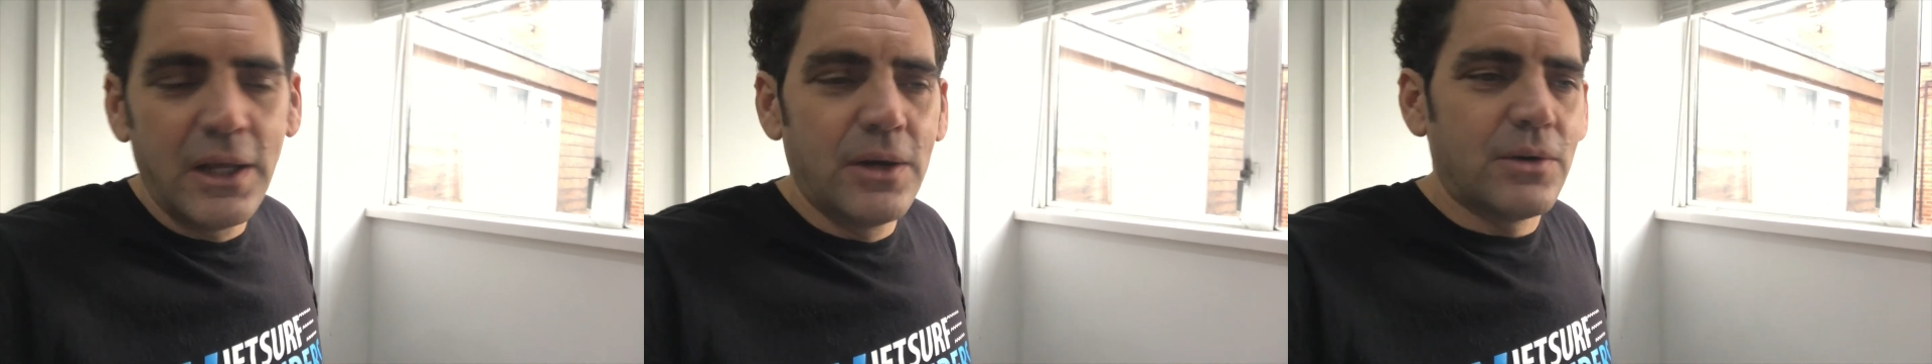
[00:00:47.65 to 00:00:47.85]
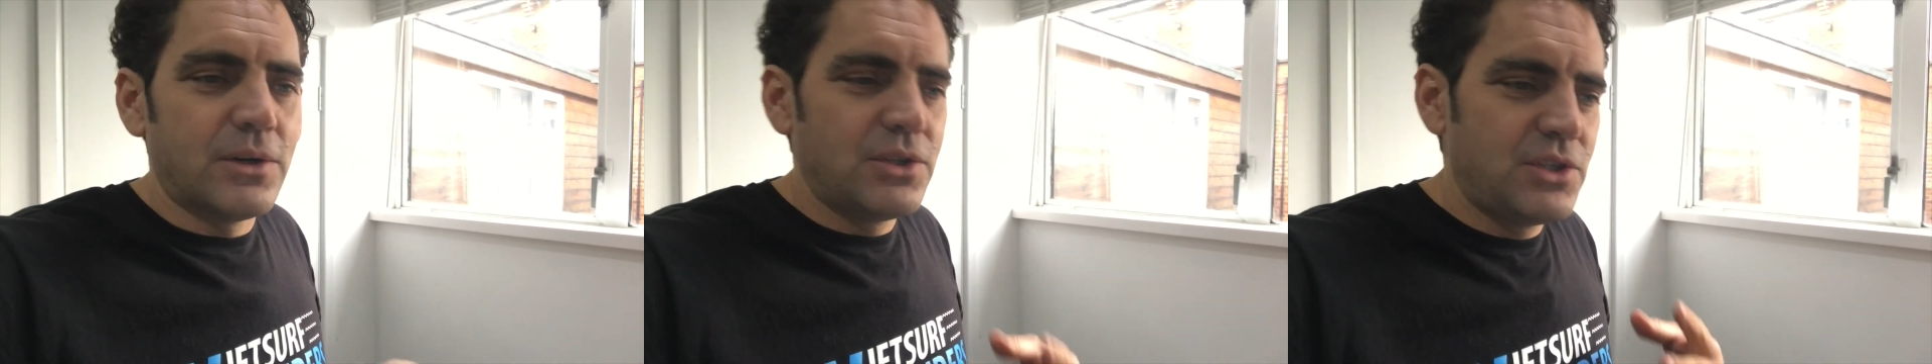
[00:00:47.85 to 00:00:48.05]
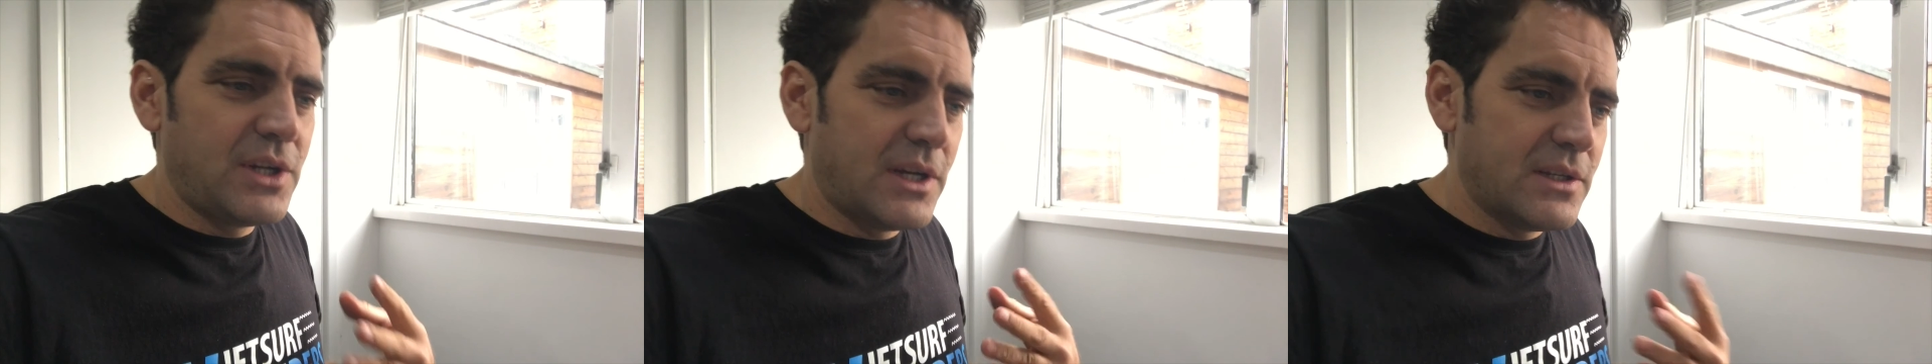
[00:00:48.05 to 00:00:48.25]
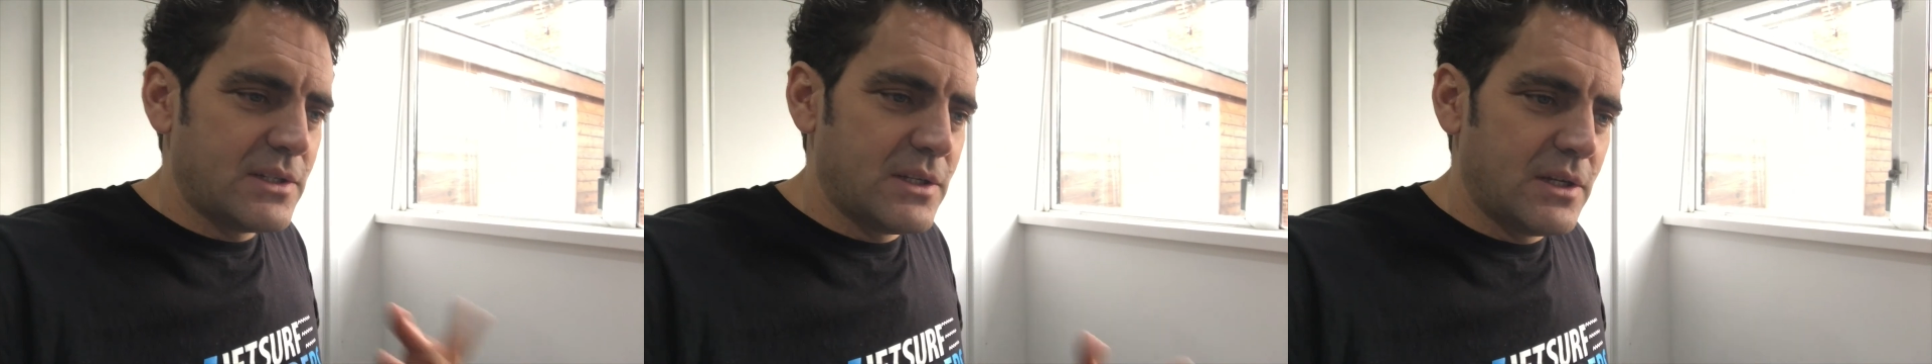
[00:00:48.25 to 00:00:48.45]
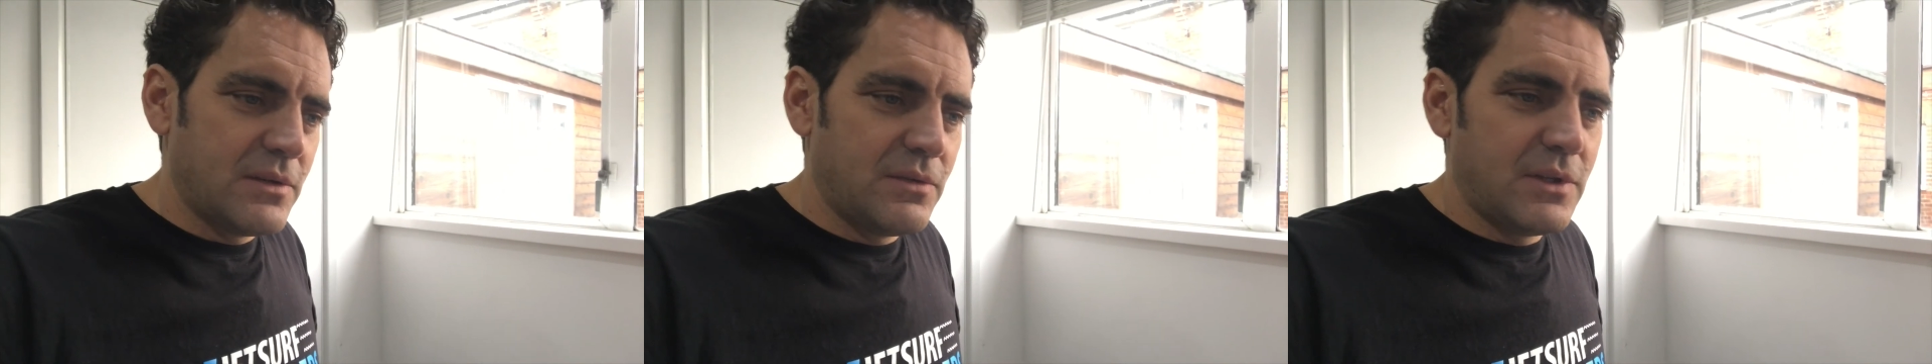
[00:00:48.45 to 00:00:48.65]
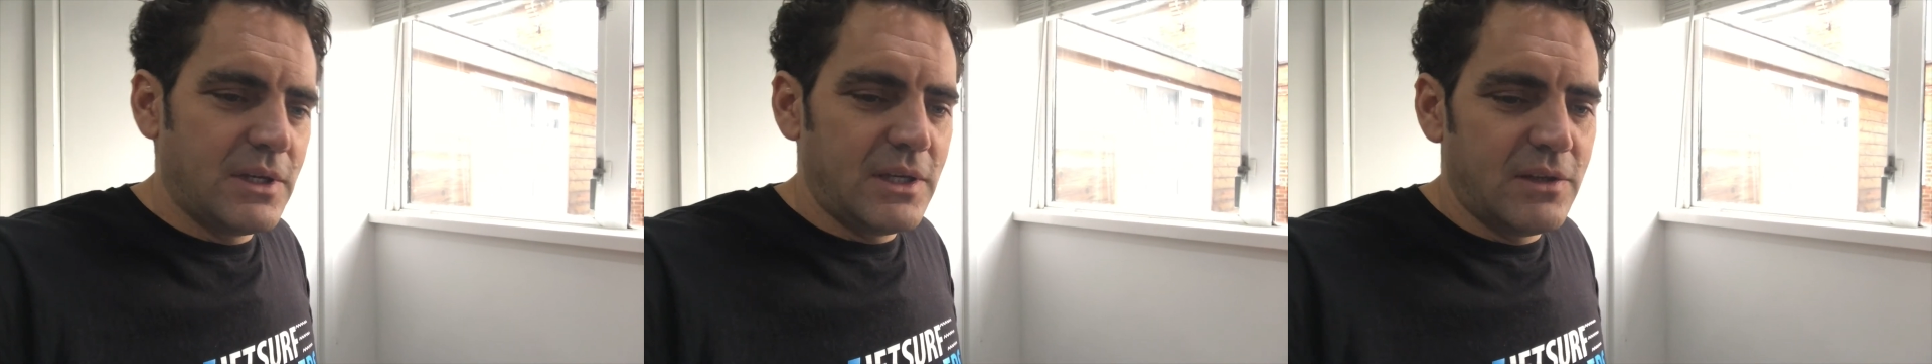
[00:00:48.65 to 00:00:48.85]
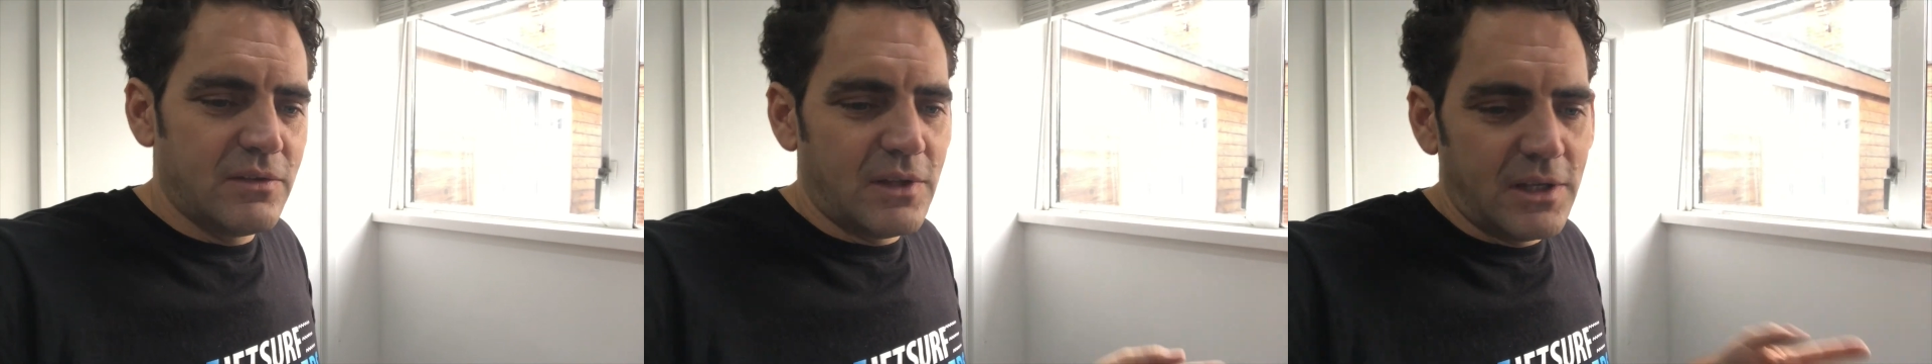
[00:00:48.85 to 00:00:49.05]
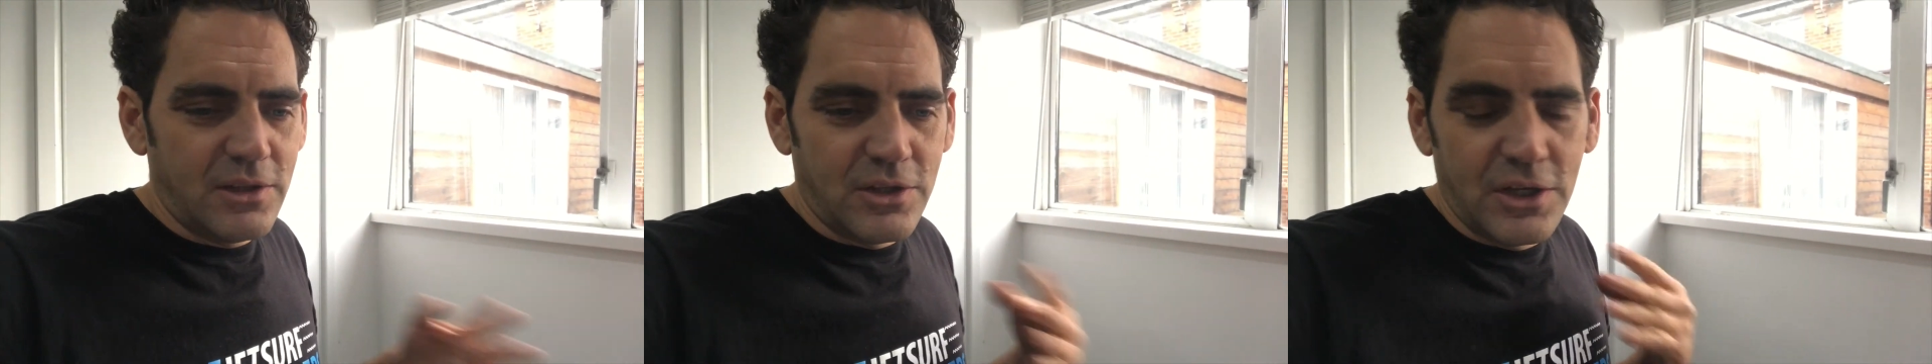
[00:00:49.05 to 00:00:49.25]
or a JetSurf that is
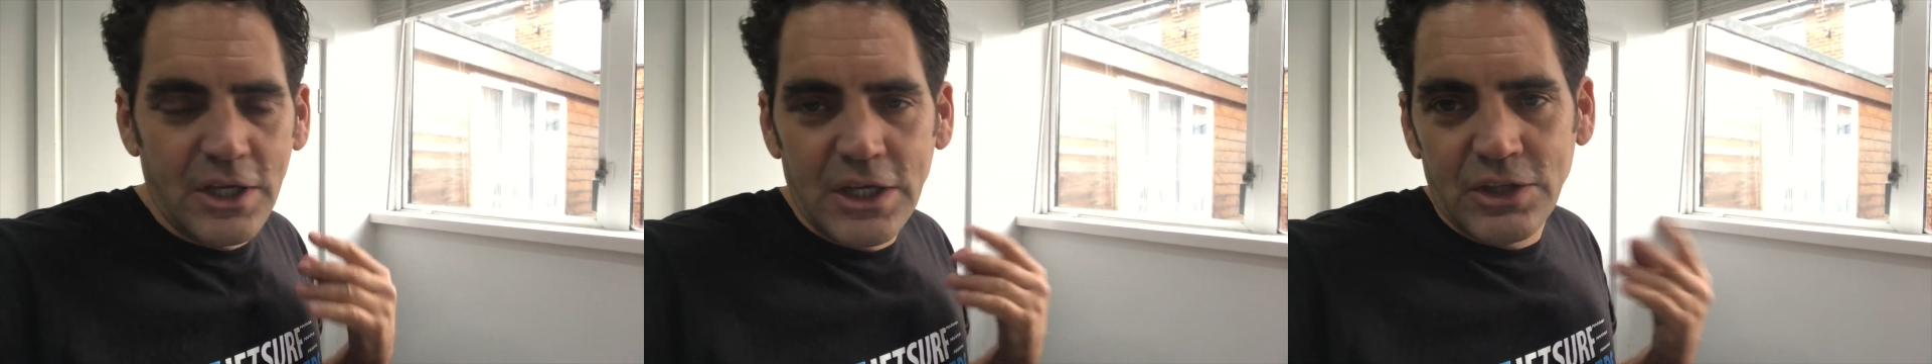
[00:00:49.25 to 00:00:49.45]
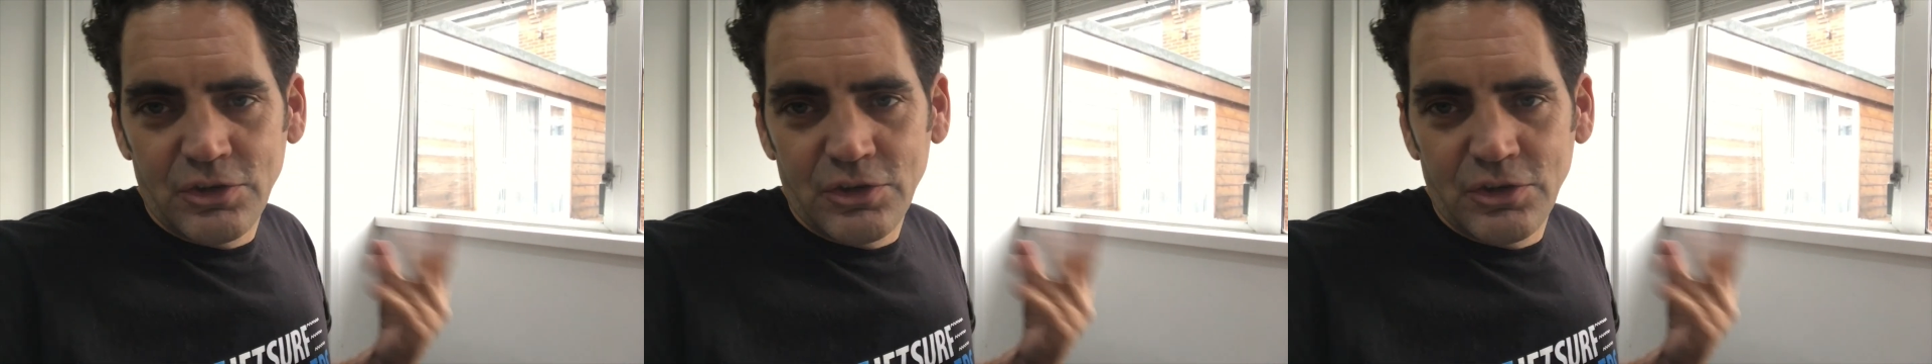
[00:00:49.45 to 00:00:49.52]
the